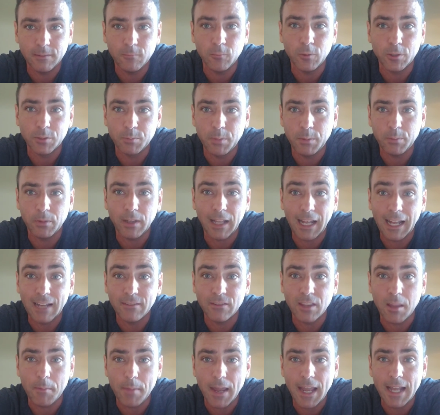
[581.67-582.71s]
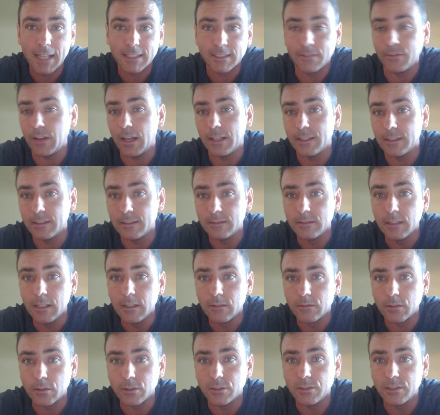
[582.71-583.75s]
which people have in the past, I've gotten
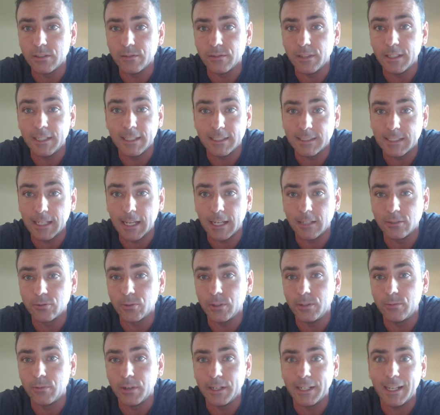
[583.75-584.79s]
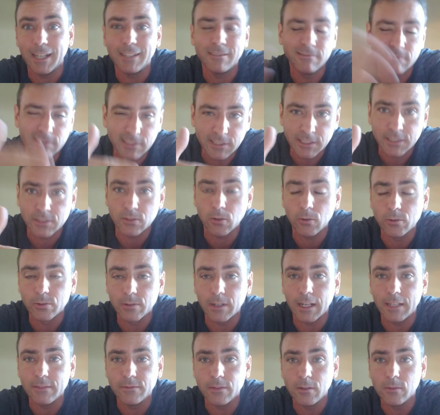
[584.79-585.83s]
versions of Linux and Android running on at least
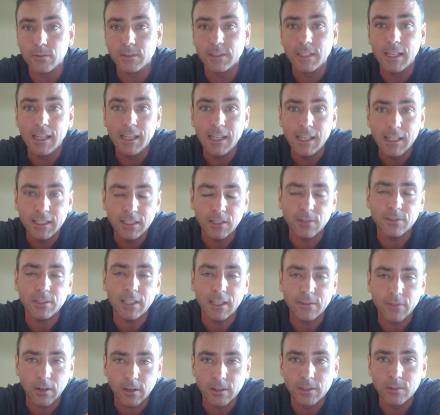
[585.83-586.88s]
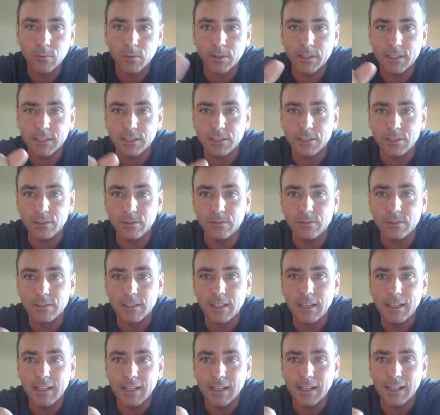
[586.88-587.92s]
older iPhones. You know, you have hardware
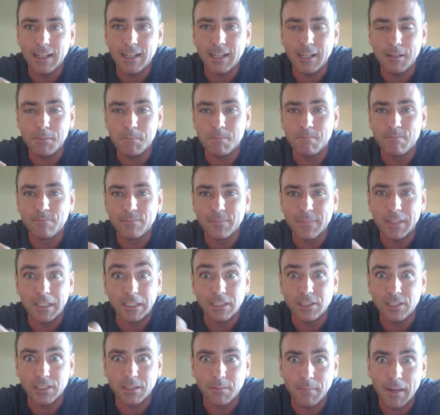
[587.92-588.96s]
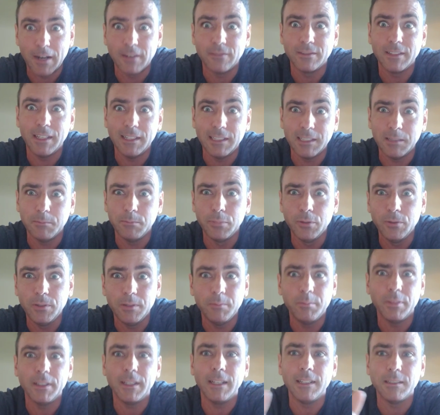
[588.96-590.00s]
issues. Um, it's just a matter of getting it
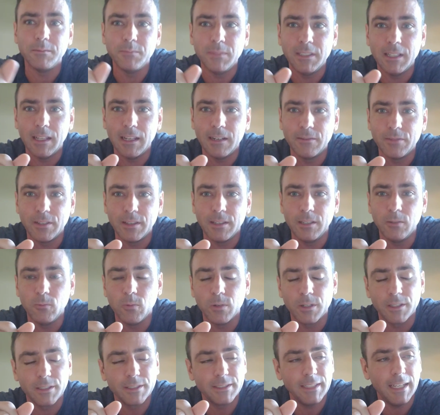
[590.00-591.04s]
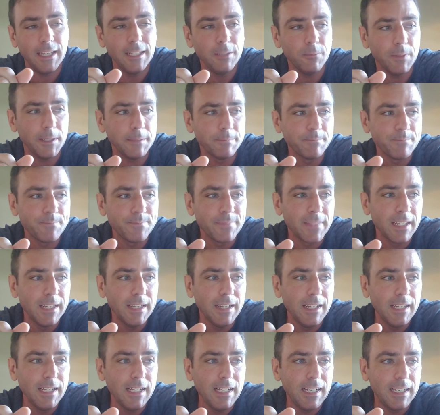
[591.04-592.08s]
booted, but that doesn't mean that everything works. Anyway,
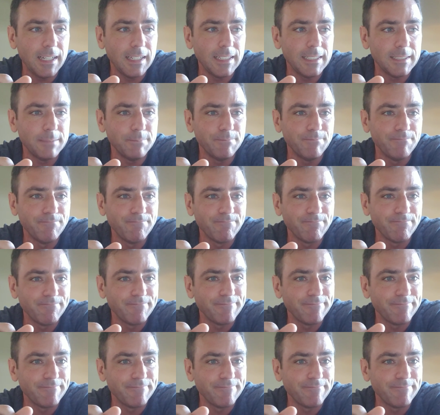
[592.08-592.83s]
um,